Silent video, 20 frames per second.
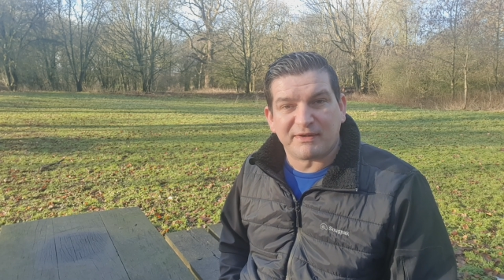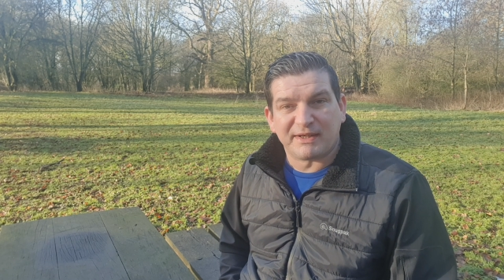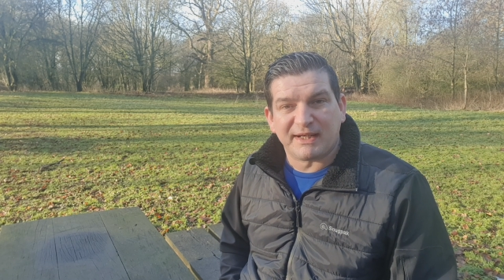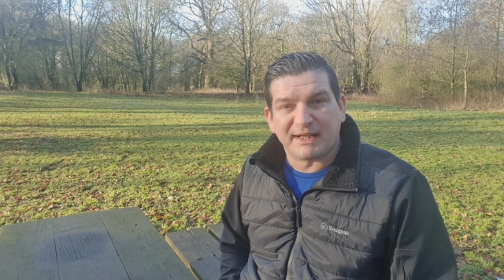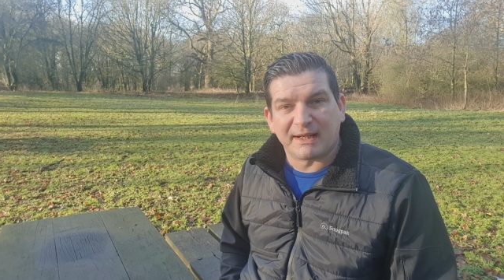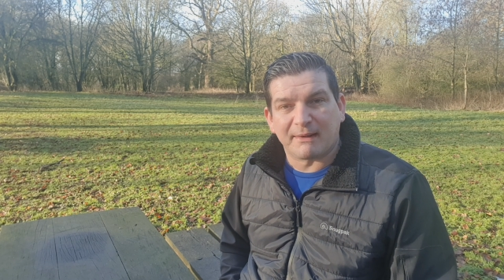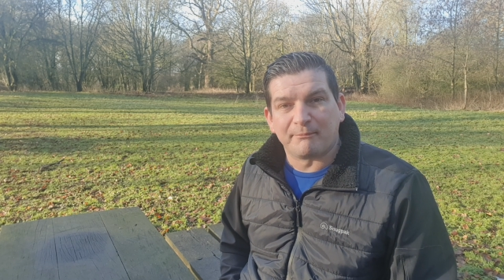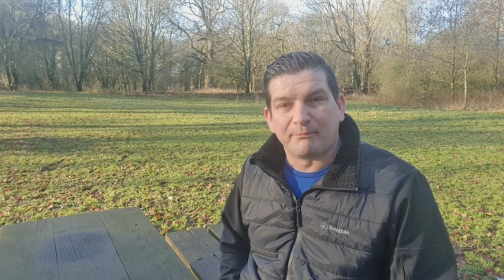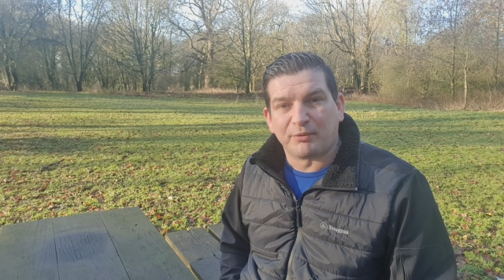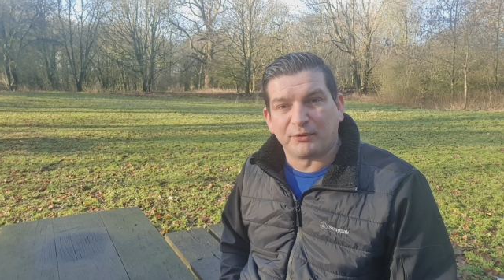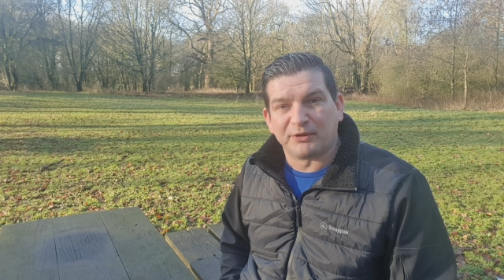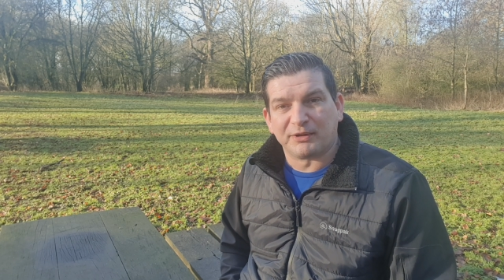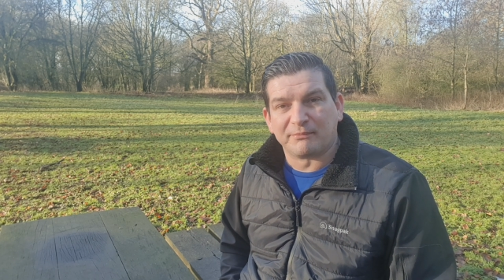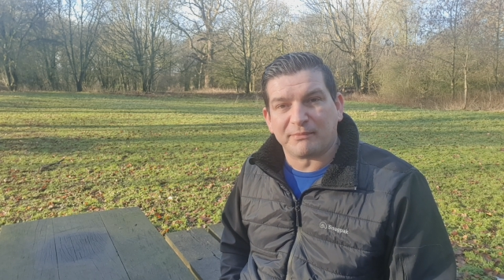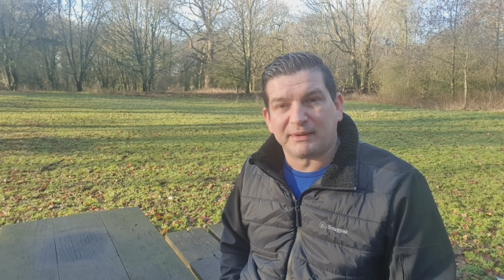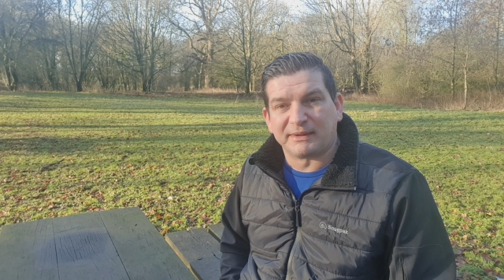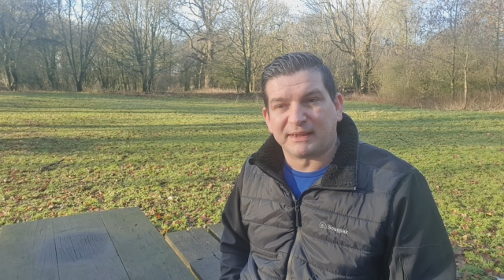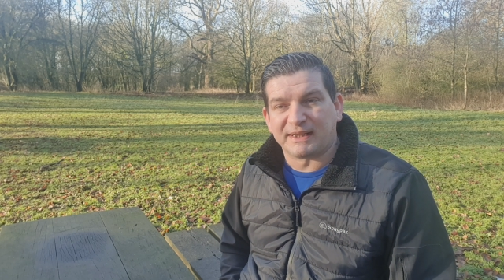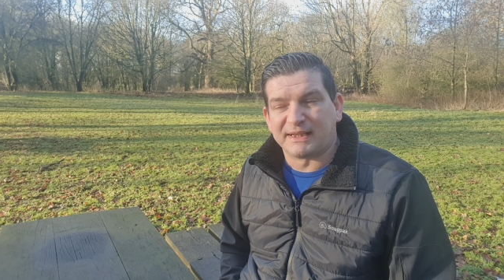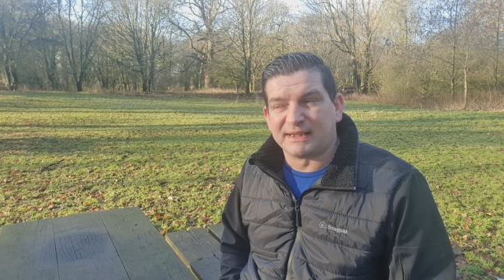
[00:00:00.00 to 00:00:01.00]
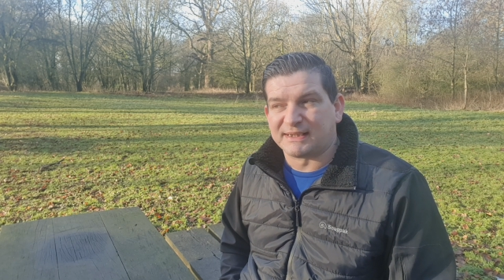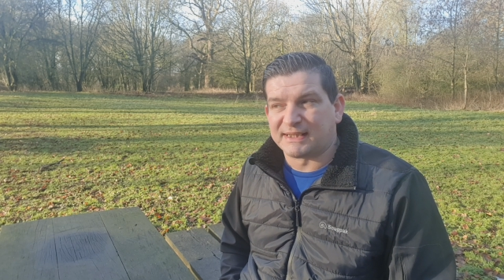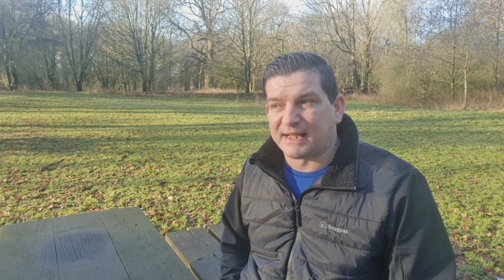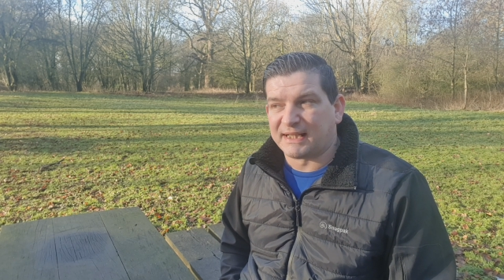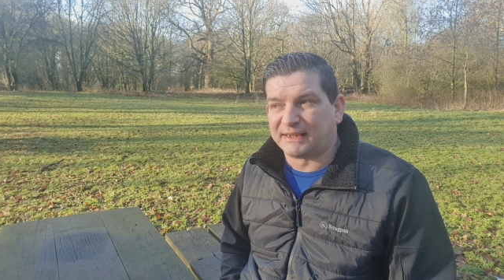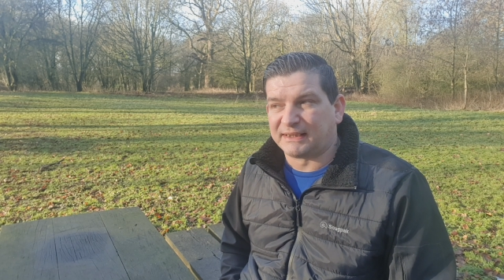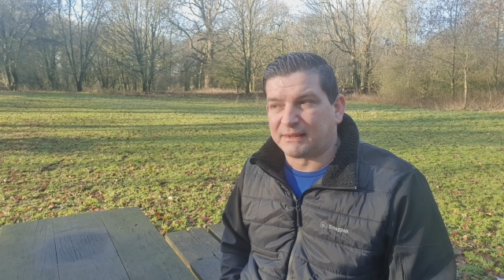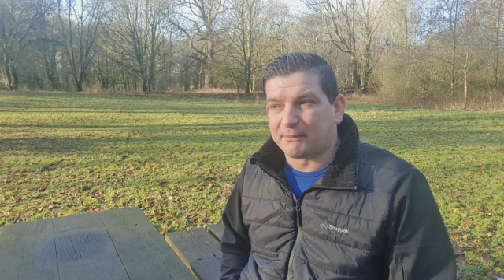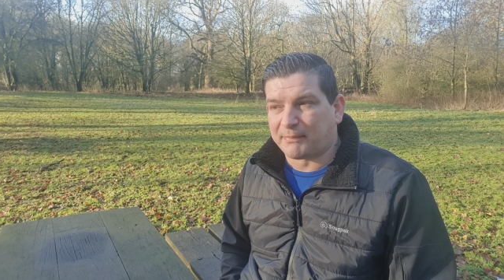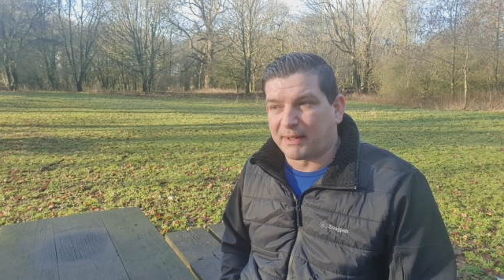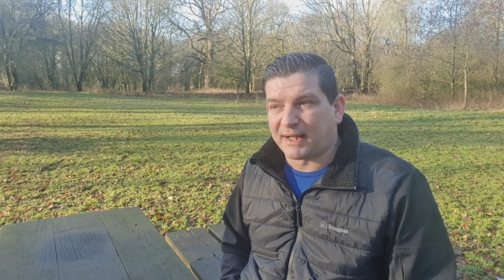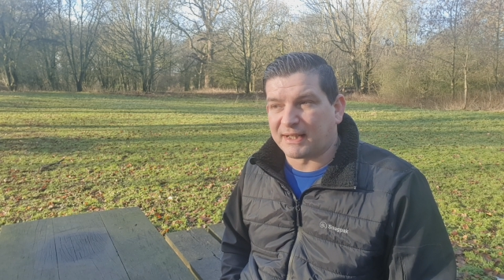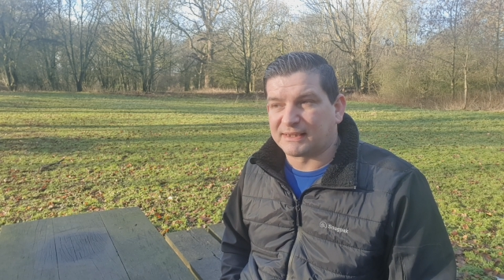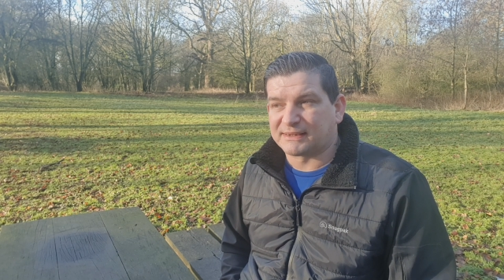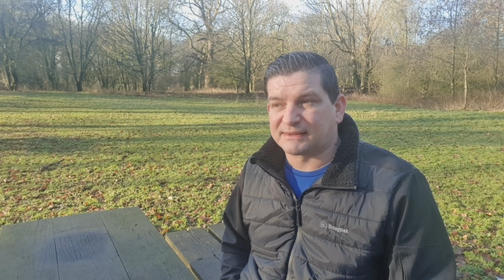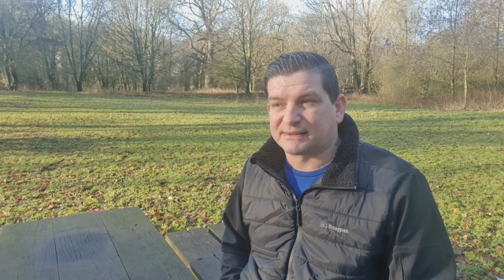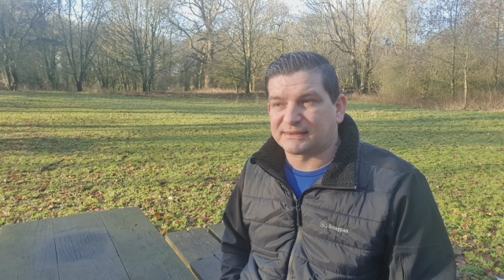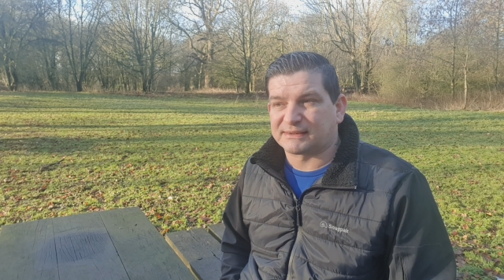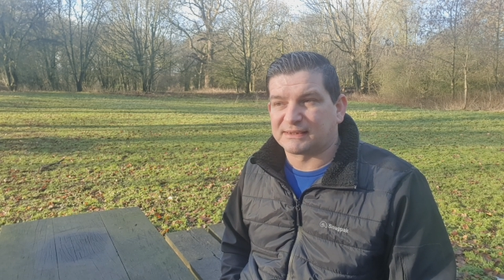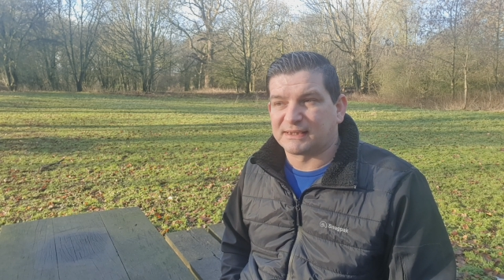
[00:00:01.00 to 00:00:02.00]
you can put them in the
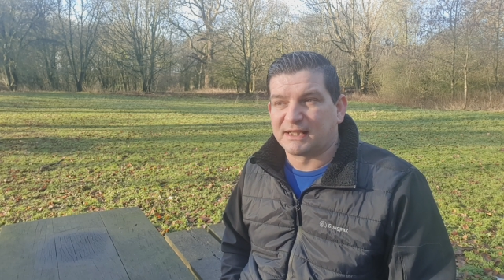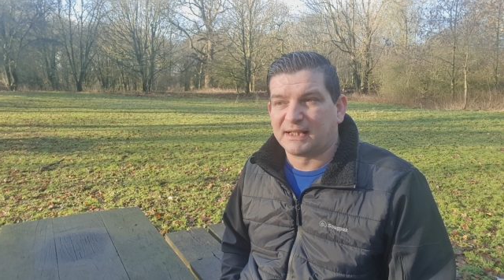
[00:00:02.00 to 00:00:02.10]
bags.